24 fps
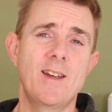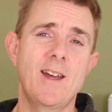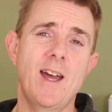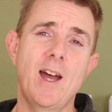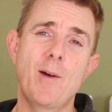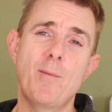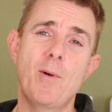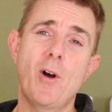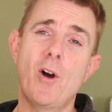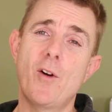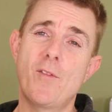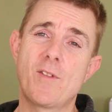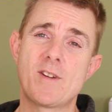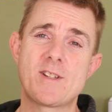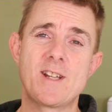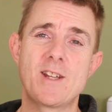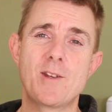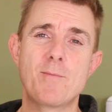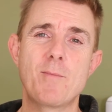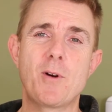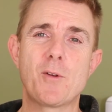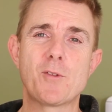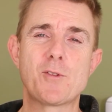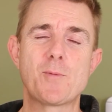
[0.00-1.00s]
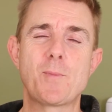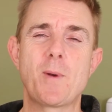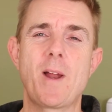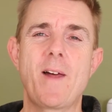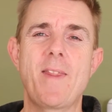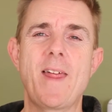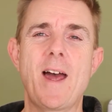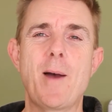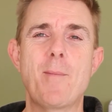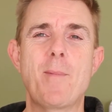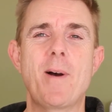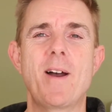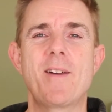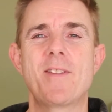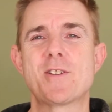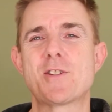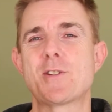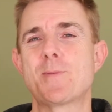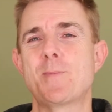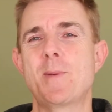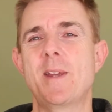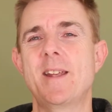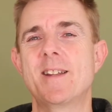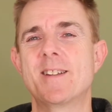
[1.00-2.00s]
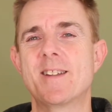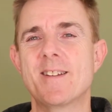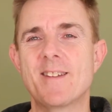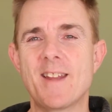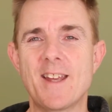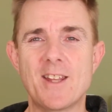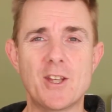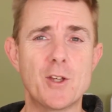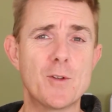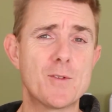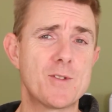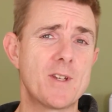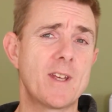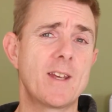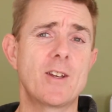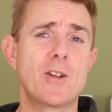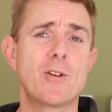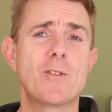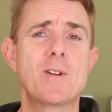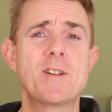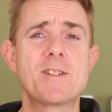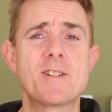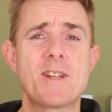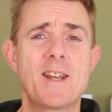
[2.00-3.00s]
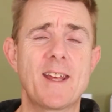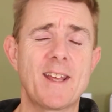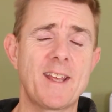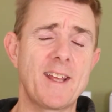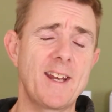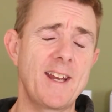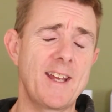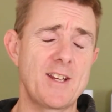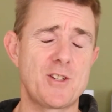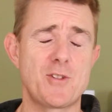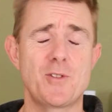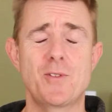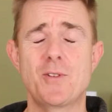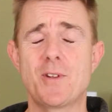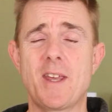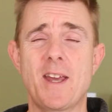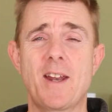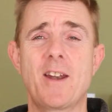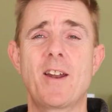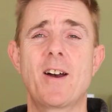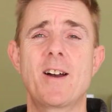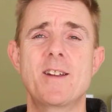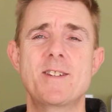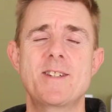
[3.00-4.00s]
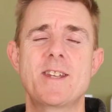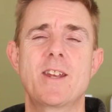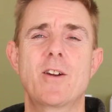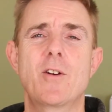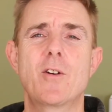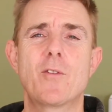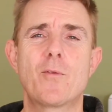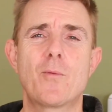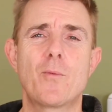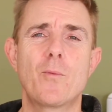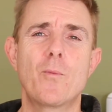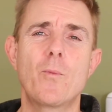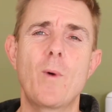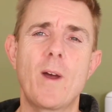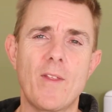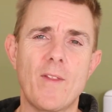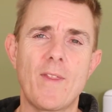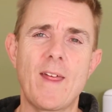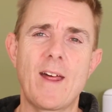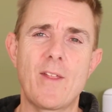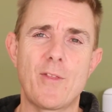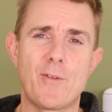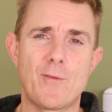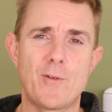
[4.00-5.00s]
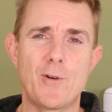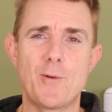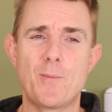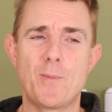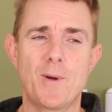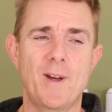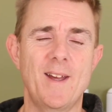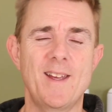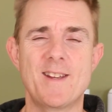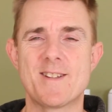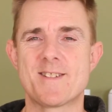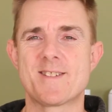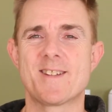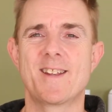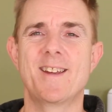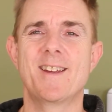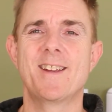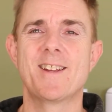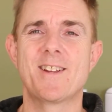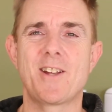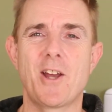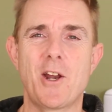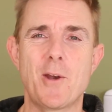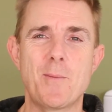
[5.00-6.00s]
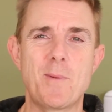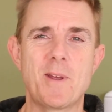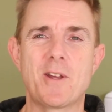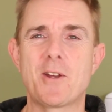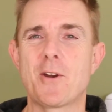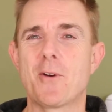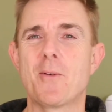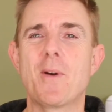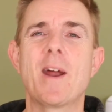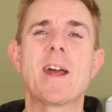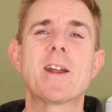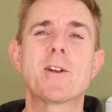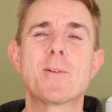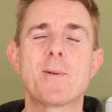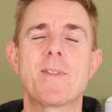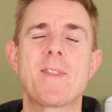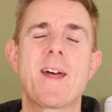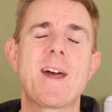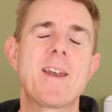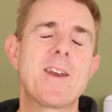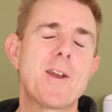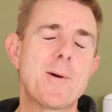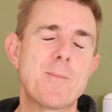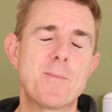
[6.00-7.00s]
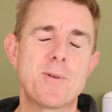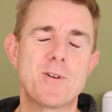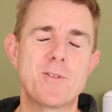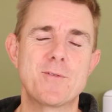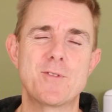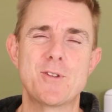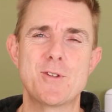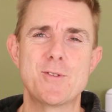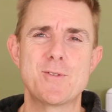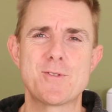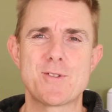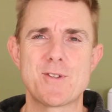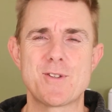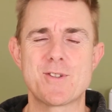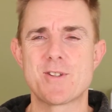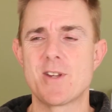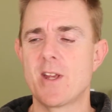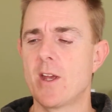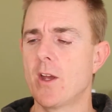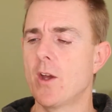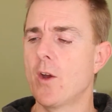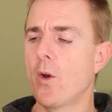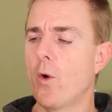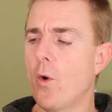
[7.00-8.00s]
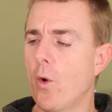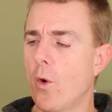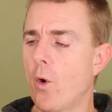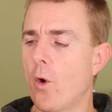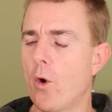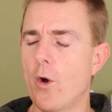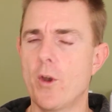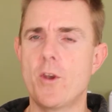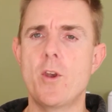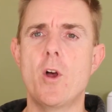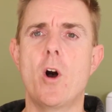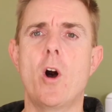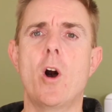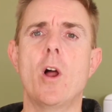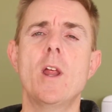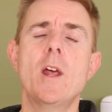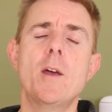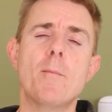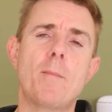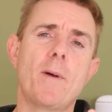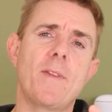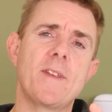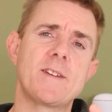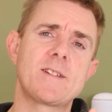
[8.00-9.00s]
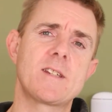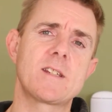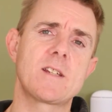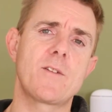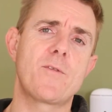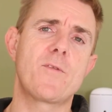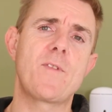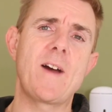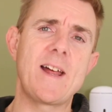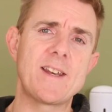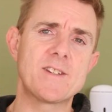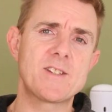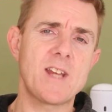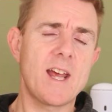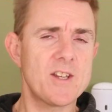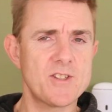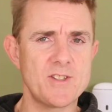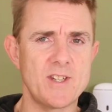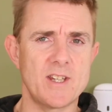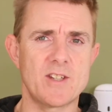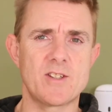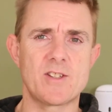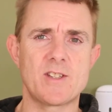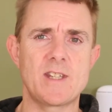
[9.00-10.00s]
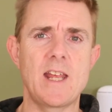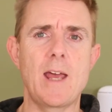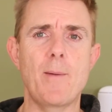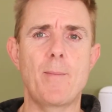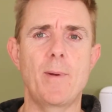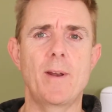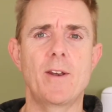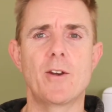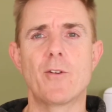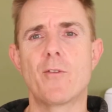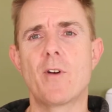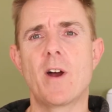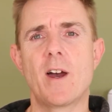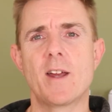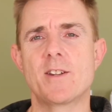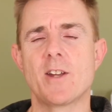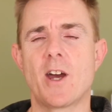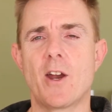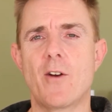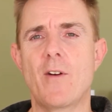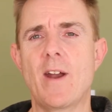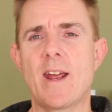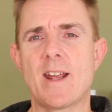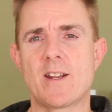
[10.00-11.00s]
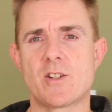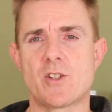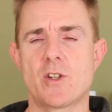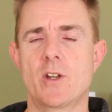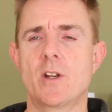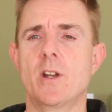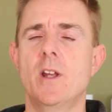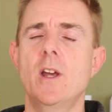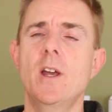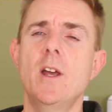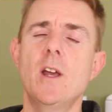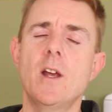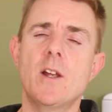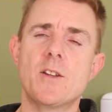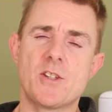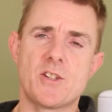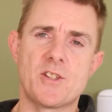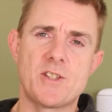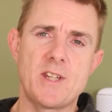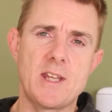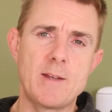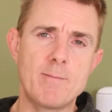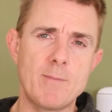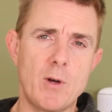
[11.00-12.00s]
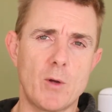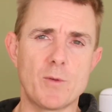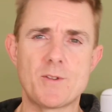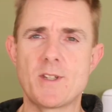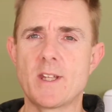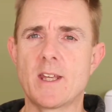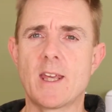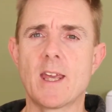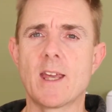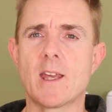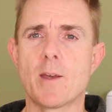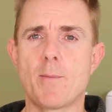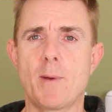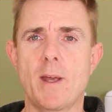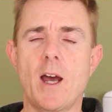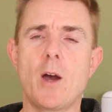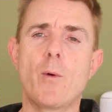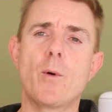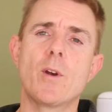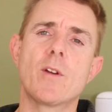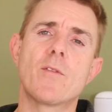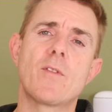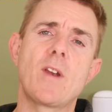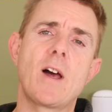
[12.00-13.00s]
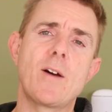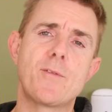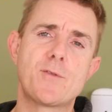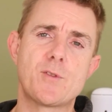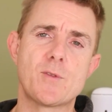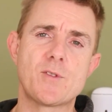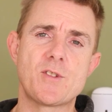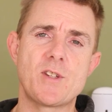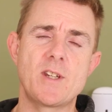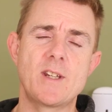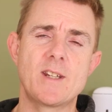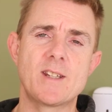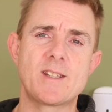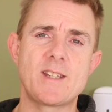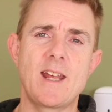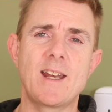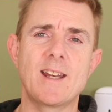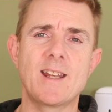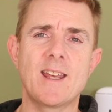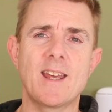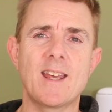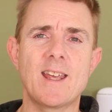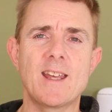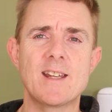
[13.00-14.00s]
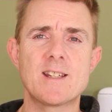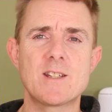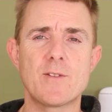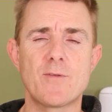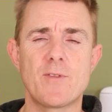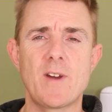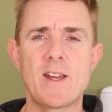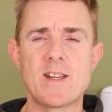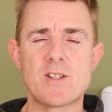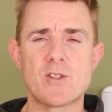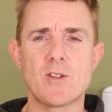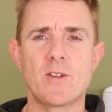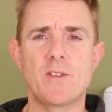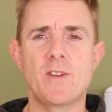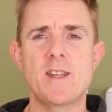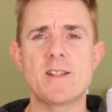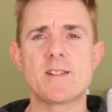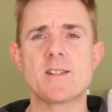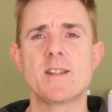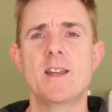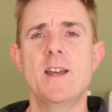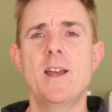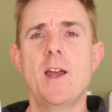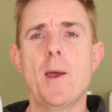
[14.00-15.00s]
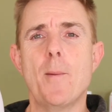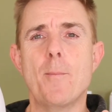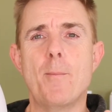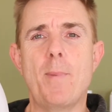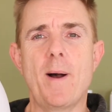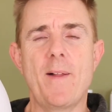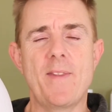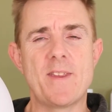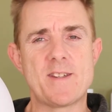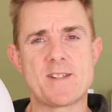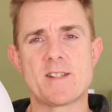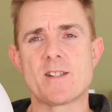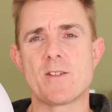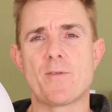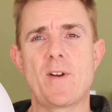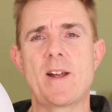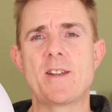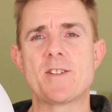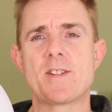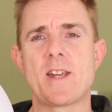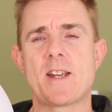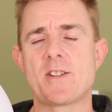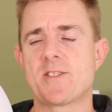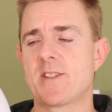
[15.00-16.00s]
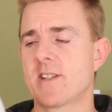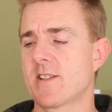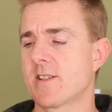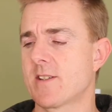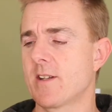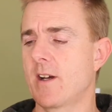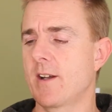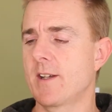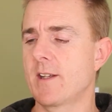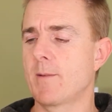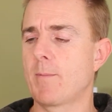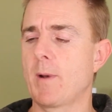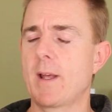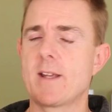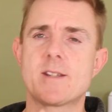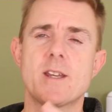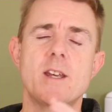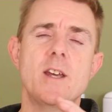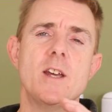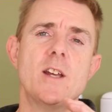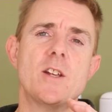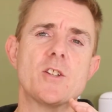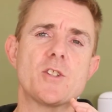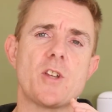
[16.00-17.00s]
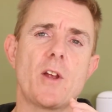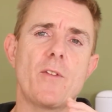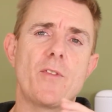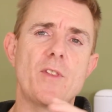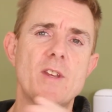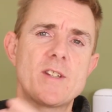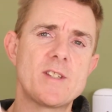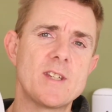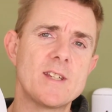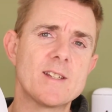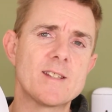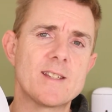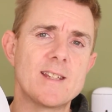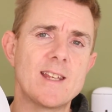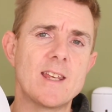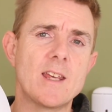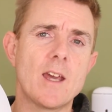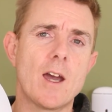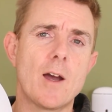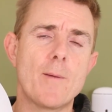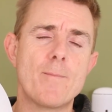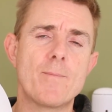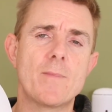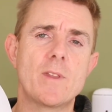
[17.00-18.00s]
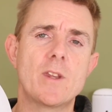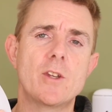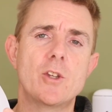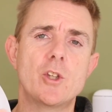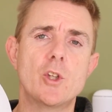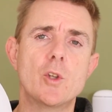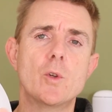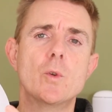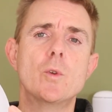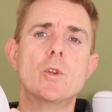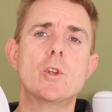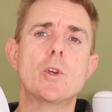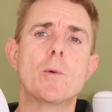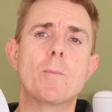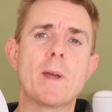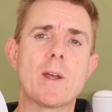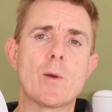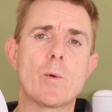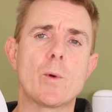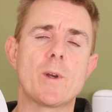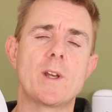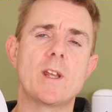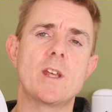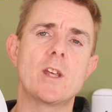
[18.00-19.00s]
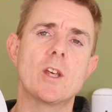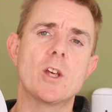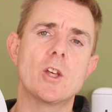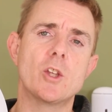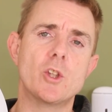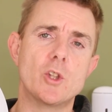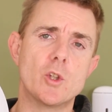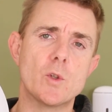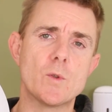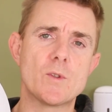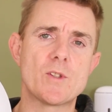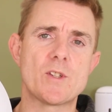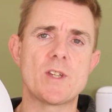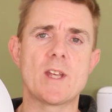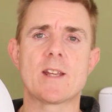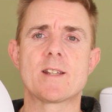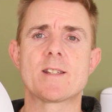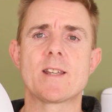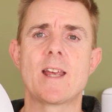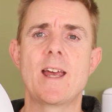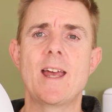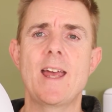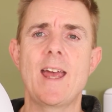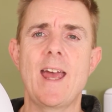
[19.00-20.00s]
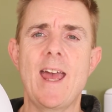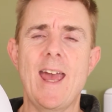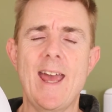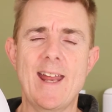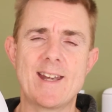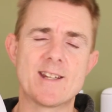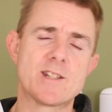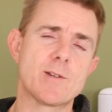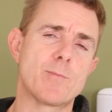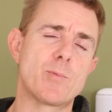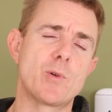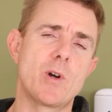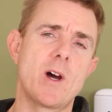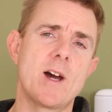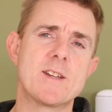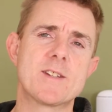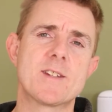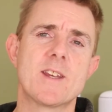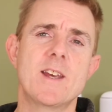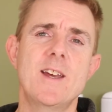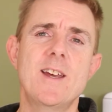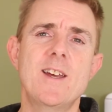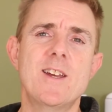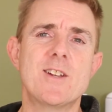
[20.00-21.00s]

Um, obviously you multiply that by the speed that they're using in your internet connection, you get an idea of whether that throughput is going to be correct with that number of users or not. But this is a fantastic step in the right direction to see multi-gigabit. I would have loved to have seen a ten gig interface on this, but this is a fantastic starting place. So this is the um, new Ubiquiti U six Enterprise.